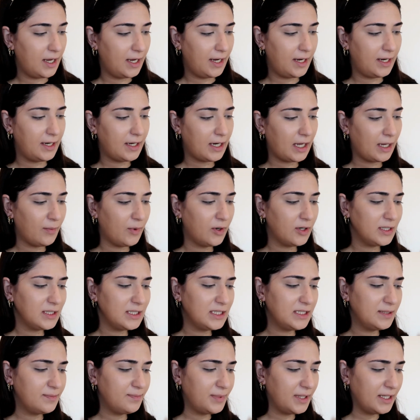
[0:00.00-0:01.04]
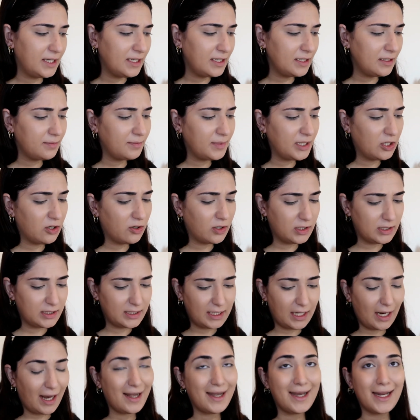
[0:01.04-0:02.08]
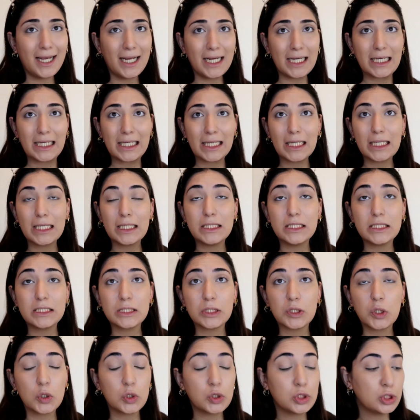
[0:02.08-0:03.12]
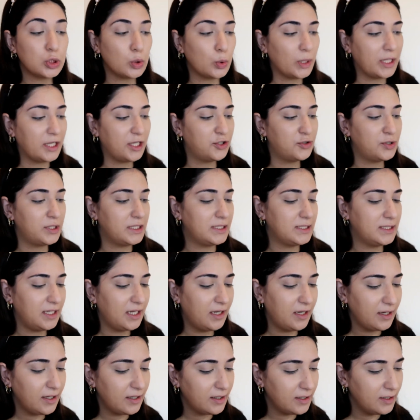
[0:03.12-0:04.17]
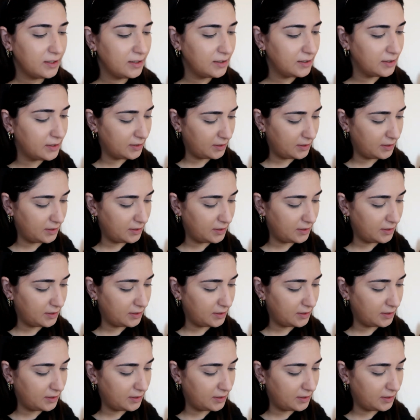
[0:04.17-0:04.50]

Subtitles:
and I'm gonna speed it because I think it is not so interesting.